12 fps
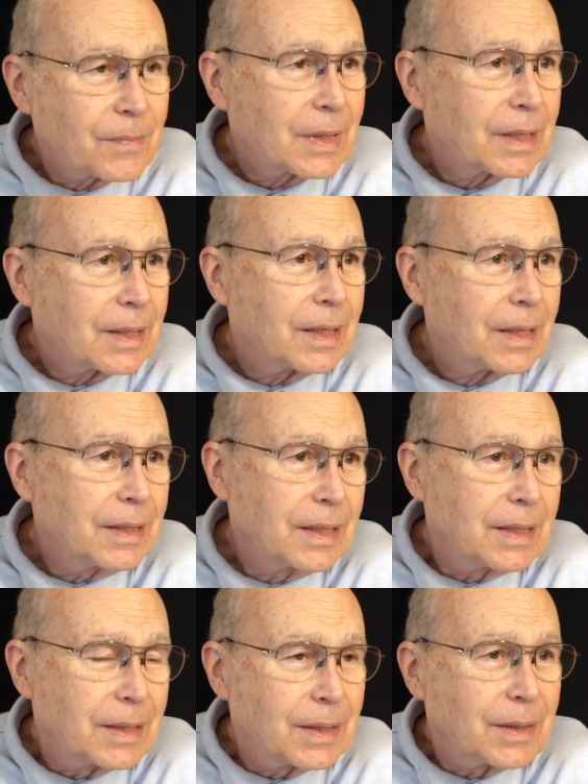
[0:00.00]

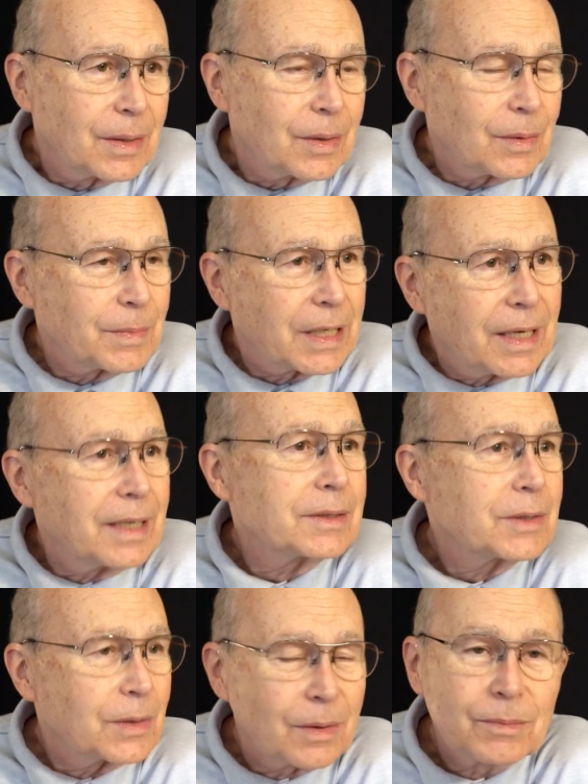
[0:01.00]
uh, oh my
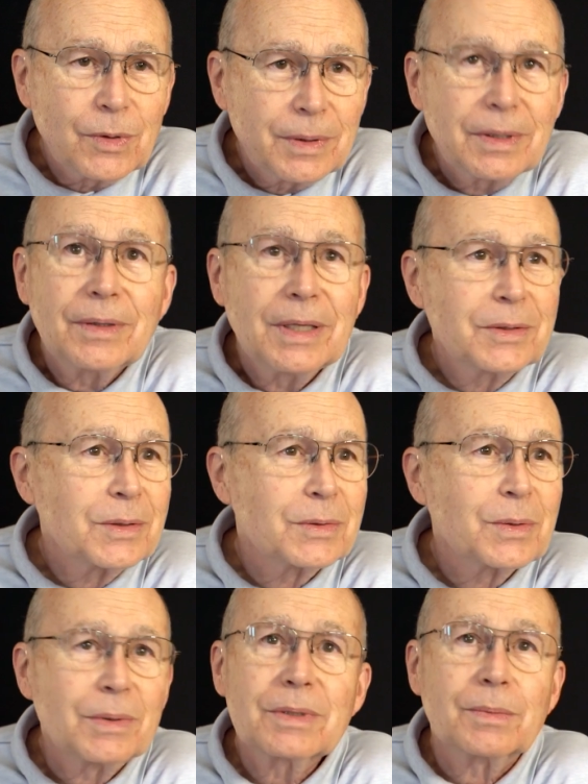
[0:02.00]
gosh, you know, I'm doing the
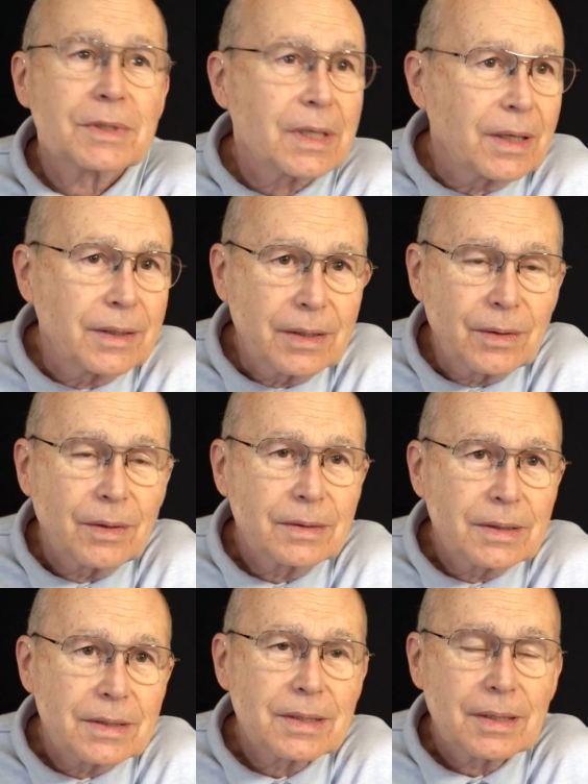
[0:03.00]
nation's Christmas card, you
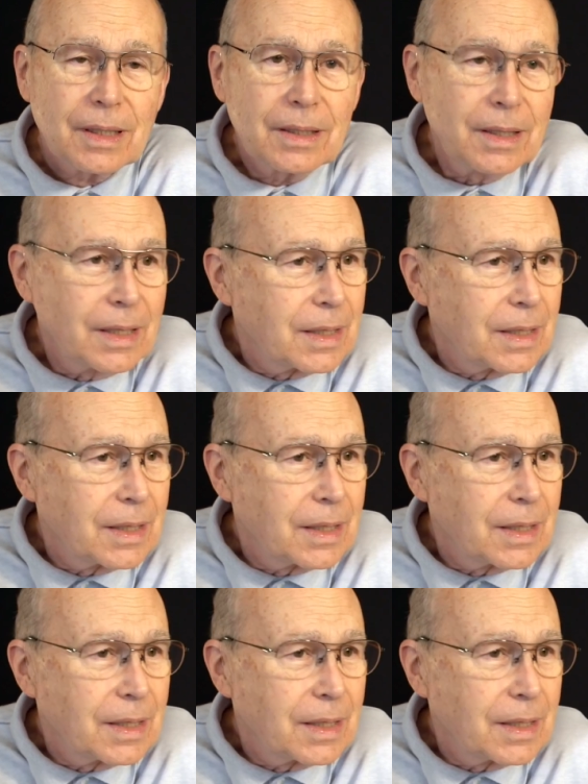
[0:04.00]
know, just, uh,